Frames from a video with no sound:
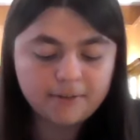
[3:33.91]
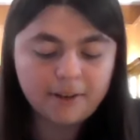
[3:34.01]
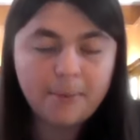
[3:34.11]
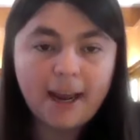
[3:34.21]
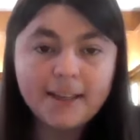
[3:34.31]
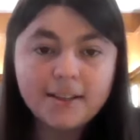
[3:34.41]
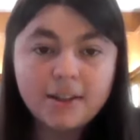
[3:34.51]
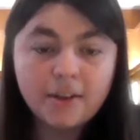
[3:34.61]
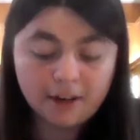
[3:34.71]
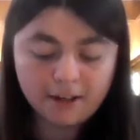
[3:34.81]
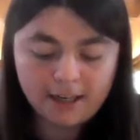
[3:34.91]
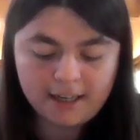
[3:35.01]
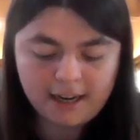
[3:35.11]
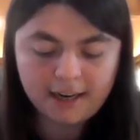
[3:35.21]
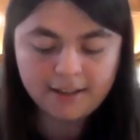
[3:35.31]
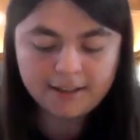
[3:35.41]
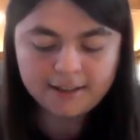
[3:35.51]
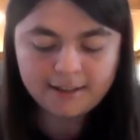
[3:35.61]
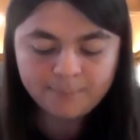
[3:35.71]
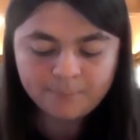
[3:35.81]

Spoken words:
for the past 30 years.